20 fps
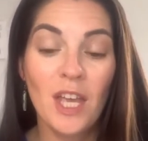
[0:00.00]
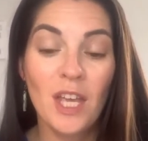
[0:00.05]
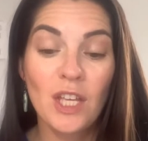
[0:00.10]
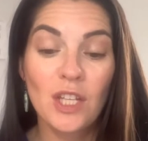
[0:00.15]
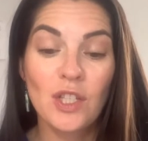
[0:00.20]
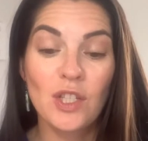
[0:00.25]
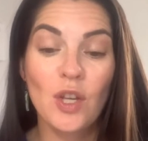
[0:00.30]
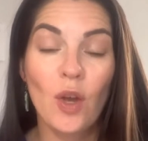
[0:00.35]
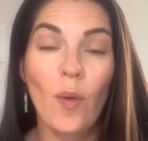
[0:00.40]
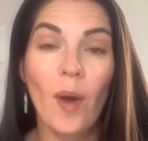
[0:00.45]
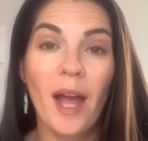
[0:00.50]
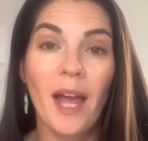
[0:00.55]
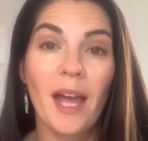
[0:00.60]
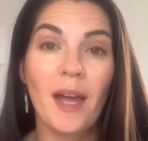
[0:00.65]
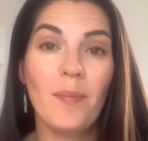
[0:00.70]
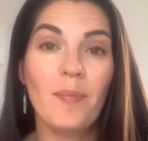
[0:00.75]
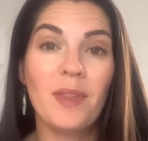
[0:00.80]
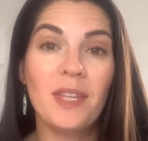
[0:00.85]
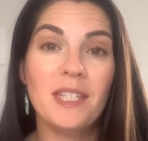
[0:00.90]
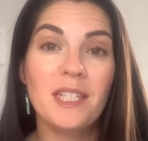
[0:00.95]
So
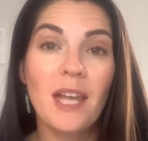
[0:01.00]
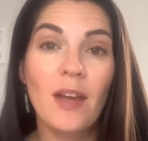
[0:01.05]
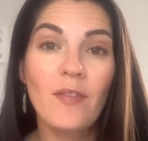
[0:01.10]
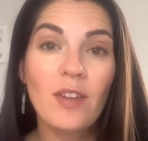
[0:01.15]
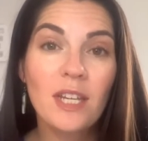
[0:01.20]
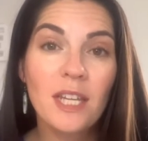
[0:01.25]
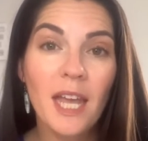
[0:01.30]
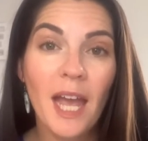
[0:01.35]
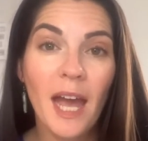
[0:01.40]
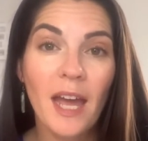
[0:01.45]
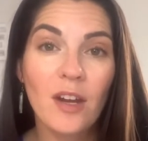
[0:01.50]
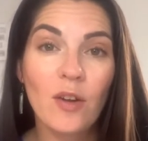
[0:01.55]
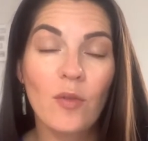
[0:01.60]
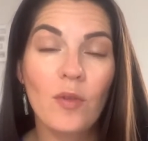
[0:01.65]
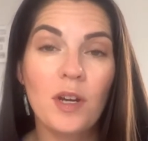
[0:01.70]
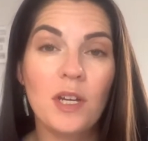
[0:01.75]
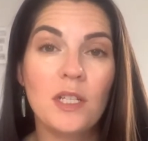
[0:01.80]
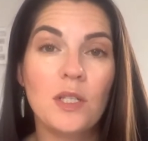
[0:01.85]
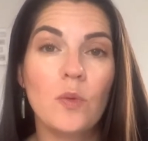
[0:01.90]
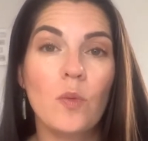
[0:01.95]
um, the seven
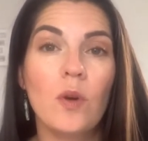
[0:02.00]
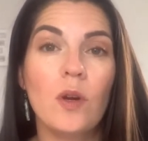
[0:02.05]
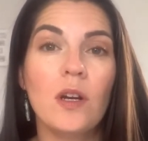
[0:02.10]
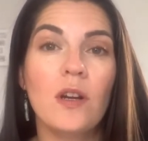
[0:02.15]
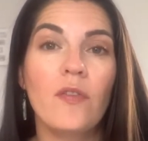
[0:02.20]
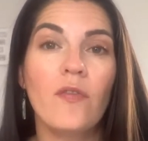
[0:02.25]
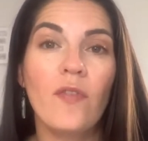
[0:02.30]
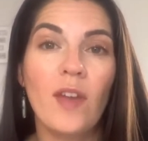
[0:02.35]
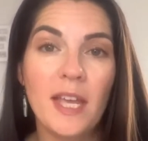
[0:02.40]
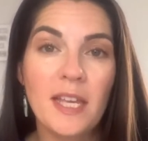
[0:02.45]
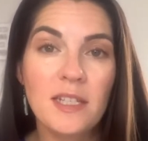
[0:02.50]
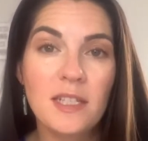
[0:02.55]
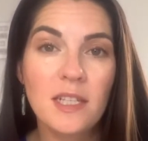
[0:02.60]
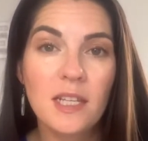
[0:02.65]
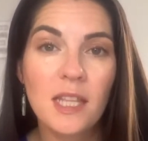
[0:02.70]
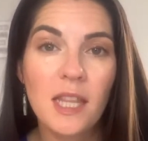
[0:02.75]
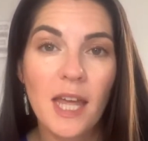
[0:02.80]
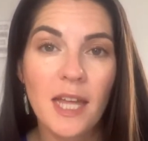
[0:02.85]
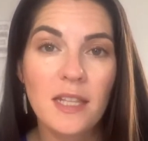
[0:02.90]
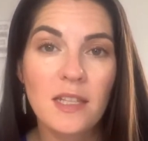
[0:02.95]
categories were face
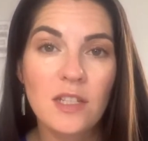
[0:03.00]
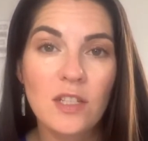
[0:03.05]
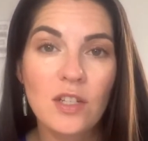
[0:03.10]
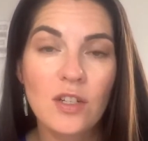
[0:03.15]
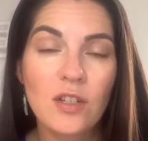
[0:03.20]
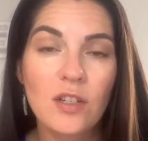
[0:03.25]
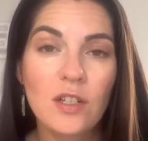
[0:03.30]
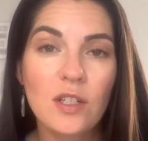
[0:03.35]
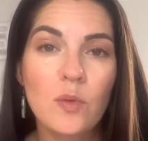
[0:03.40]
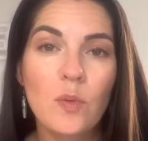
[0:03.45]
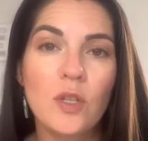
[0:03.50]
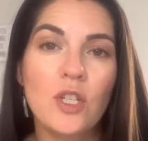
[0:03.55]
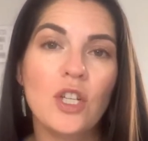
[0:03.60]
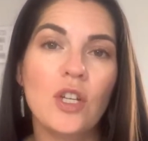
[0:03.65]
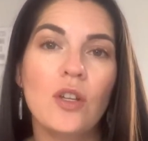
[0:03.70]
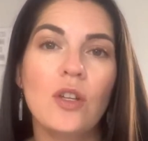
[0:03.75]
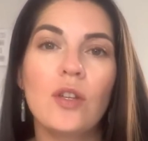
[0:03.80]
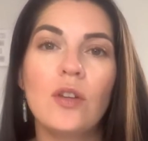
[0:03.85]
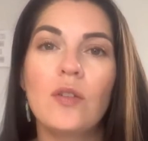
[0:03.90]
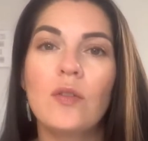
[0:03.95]
cleansers, which
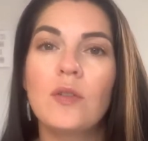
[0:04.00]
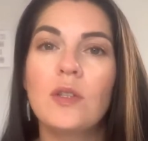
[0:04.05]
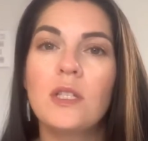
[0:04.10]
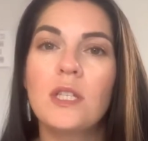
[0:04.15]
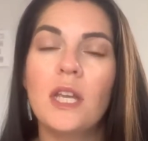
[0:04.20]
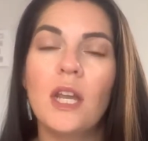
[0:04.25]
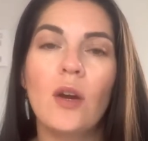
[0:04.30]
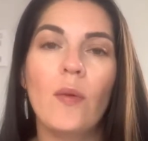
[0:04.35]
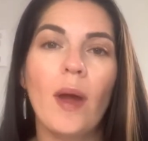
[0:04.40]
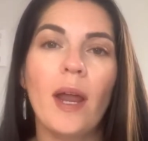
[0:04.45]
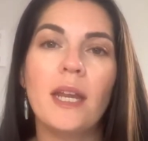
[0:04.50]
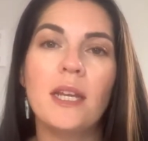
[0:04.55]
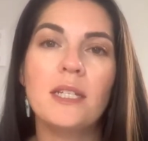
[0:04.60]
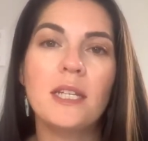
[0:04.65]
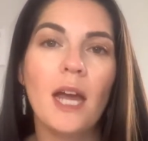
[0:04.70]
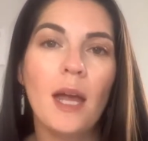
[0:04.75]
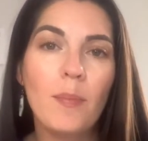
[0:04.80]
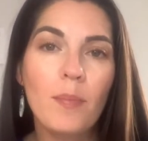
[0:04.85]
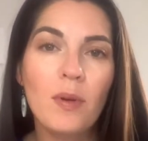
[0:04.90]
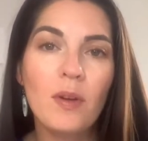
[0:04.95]
includes, you know, any
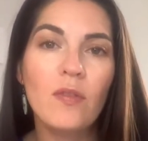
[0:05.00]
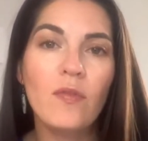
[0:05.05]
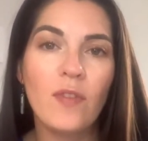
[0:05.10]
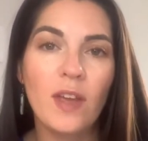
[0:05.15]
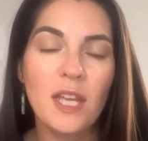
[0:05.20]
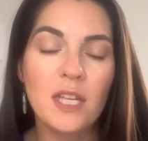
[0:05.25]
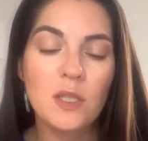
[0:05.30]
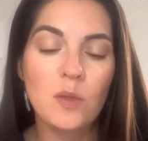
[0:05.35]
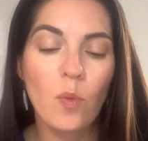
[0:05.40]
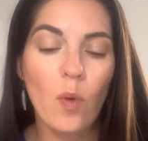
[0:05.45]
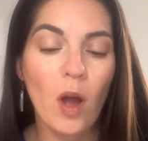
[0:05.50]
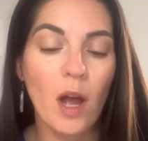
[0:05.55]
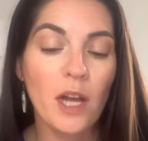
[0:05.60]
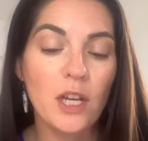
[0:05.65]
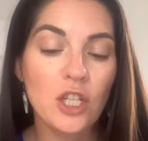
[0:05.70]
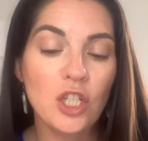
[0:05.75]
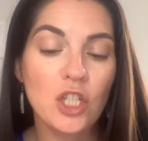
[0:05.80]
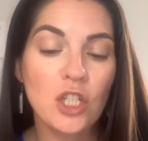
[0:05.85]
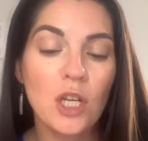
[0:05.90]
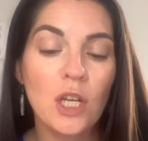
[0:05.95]
type of face
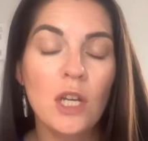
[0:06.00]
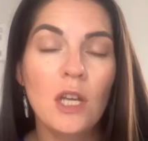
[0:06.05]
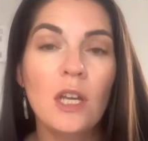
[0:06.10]
wash,